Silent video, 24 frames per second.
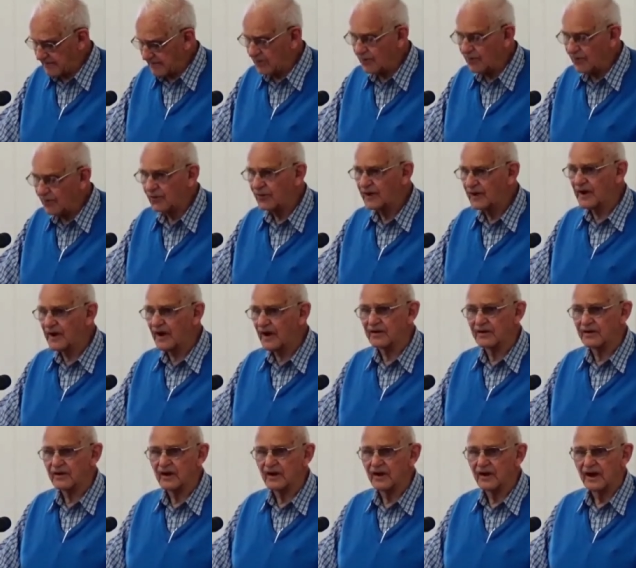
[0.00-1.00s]
We don't
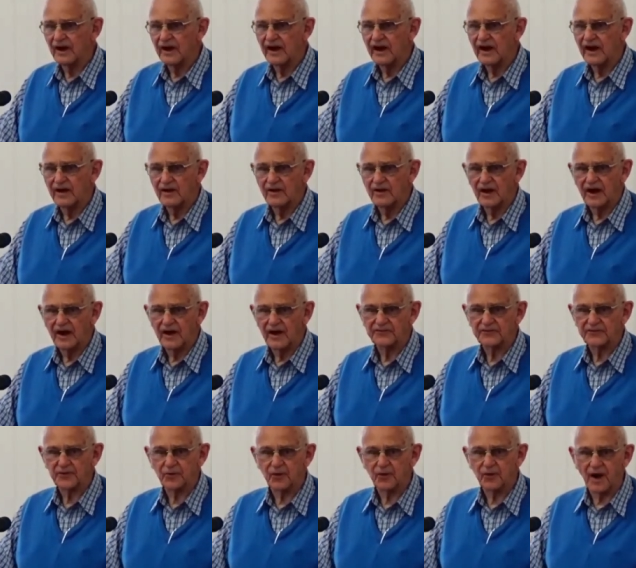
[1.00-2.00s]
have to
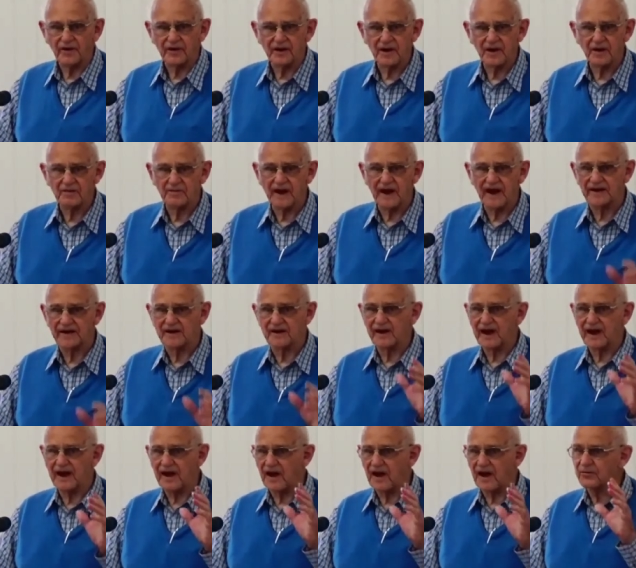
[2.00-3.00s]
worry about
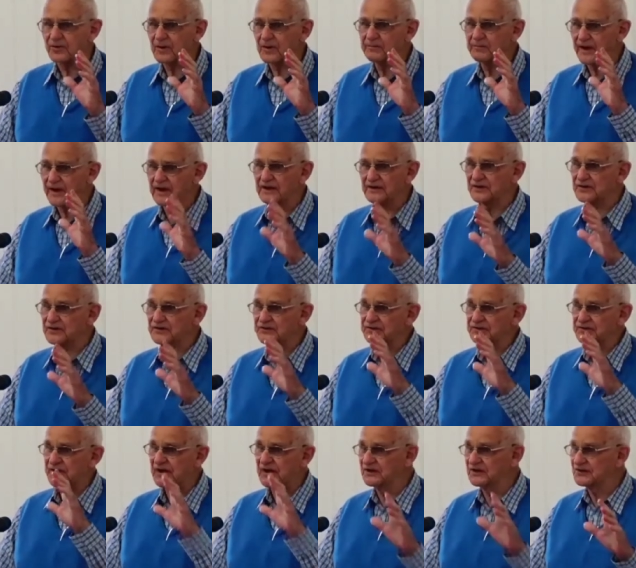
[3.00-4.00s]
our repented
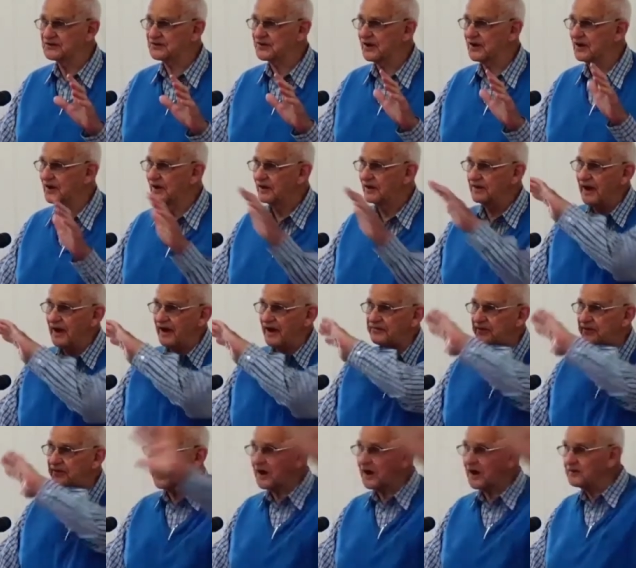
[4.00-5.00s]
sins. They're
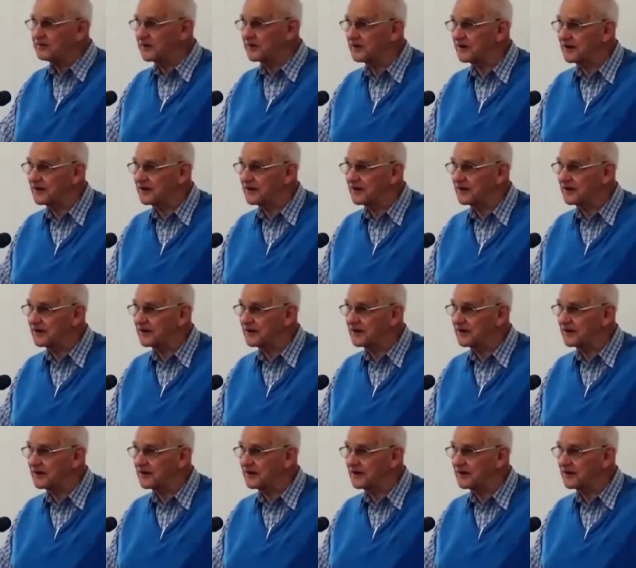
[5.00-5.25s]
forgiven.